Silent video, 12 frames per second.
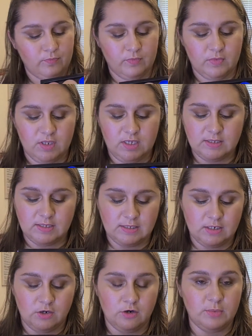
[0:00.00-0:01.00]
This is
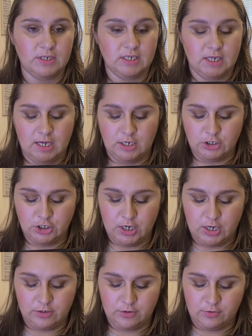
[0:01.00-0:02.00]
an Urban Decay
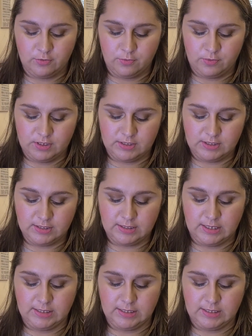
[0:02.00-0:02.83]
shadow. This is a